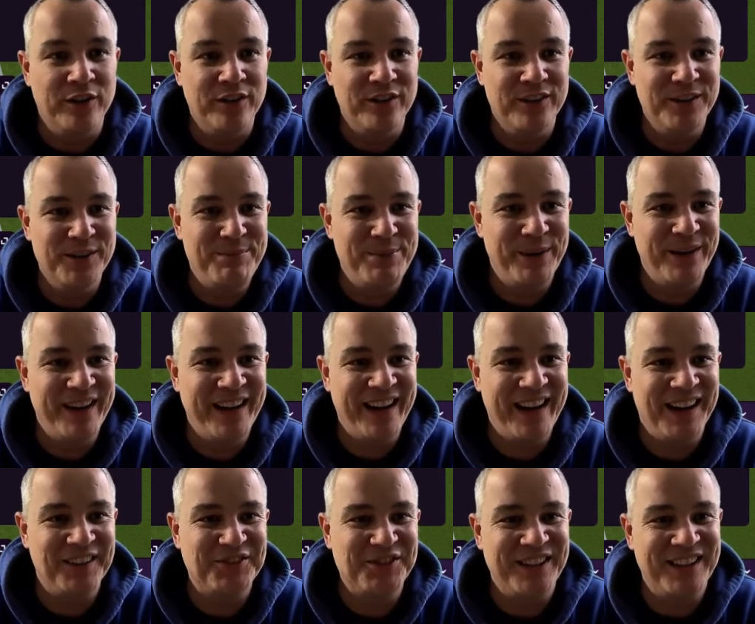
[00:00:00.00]
But it
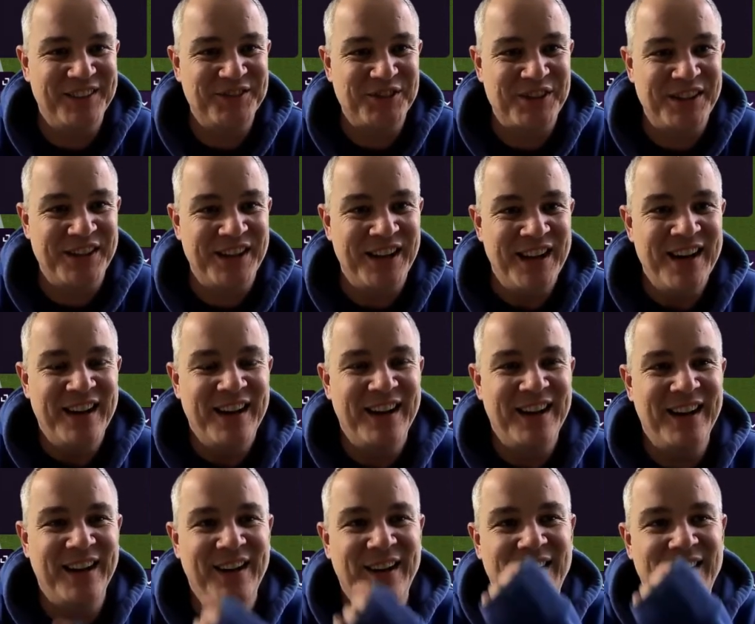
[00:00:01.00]
hasn't, has it?
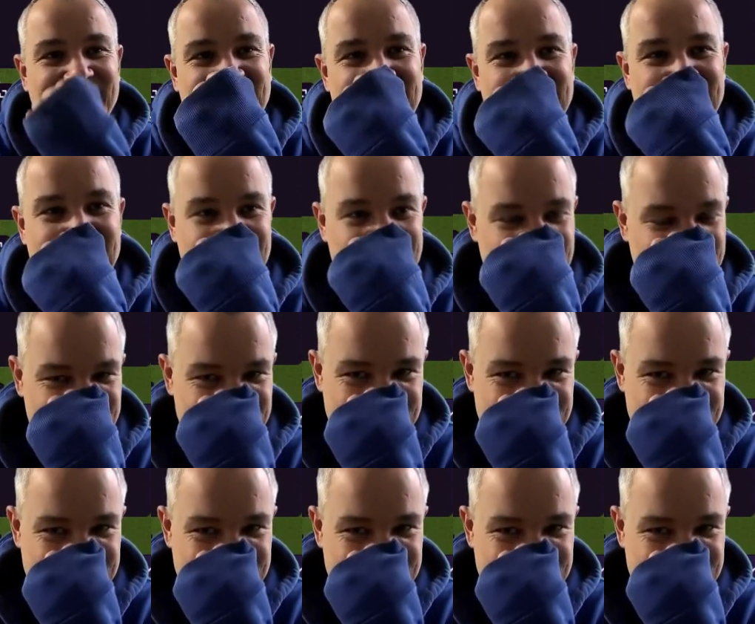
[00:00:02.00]
Oh, that is...